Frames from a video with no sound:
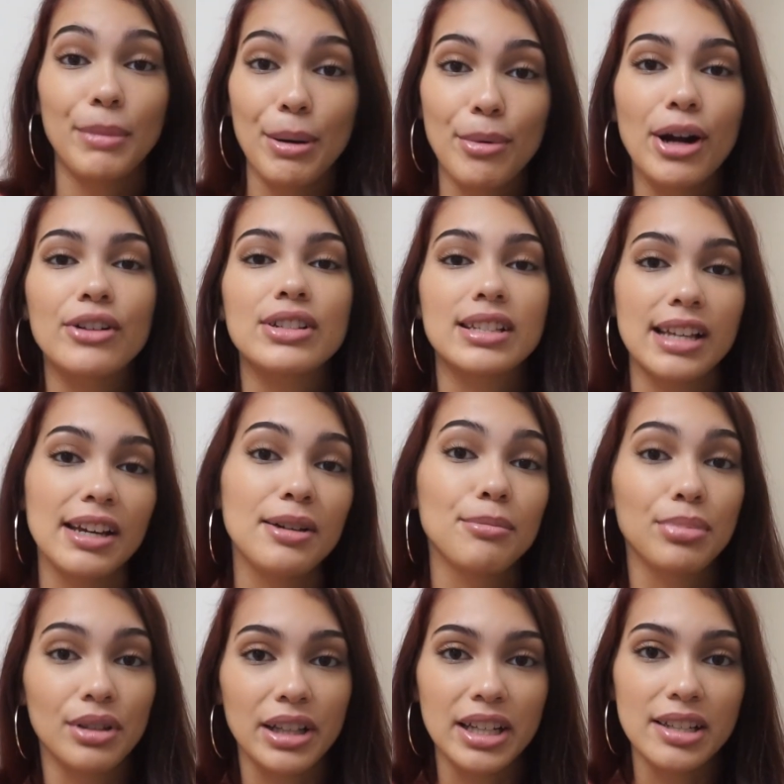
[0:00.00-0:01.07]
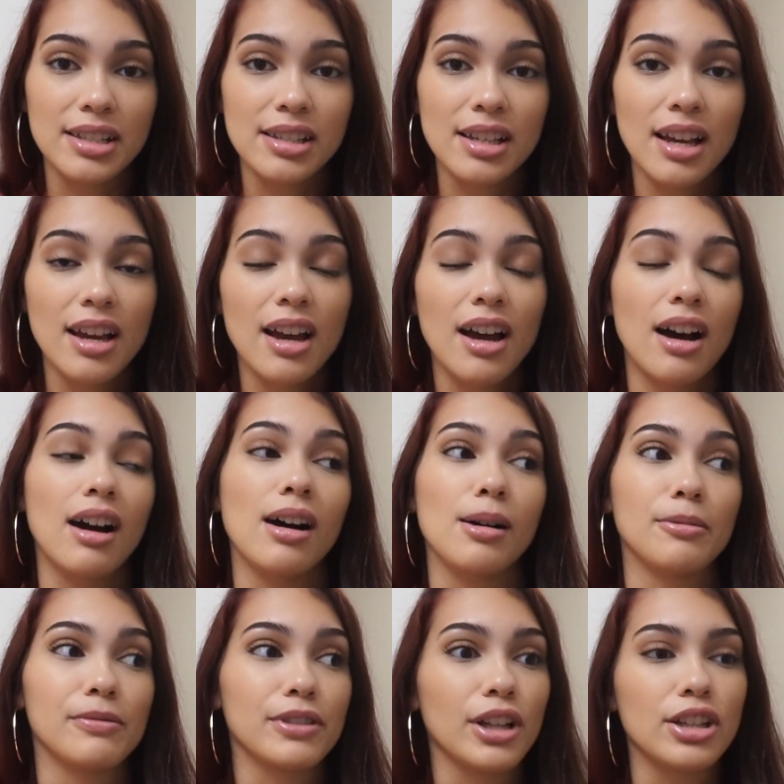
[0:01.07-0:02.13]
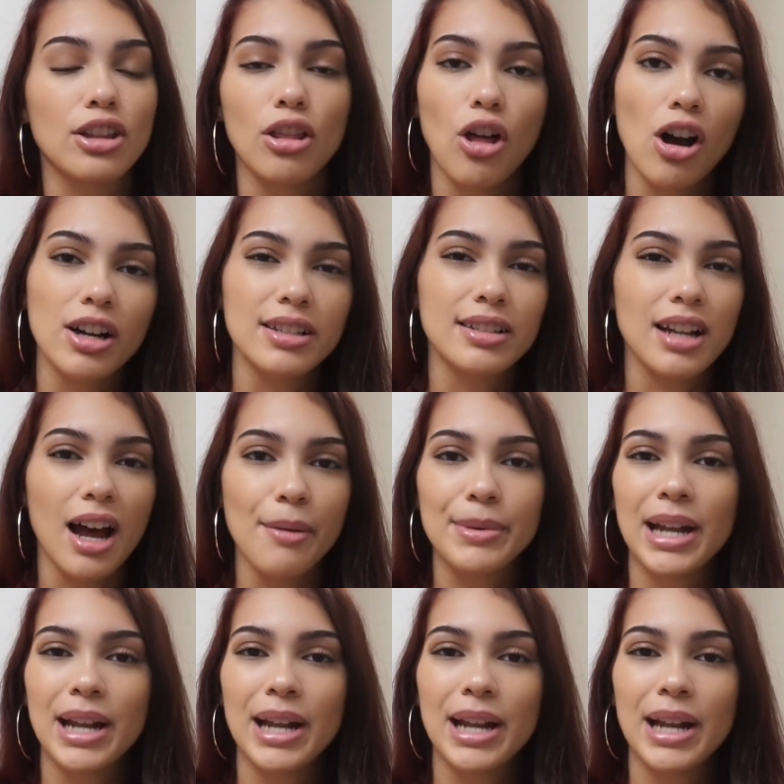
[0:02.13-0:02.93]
My brows stay in place for like the longest time,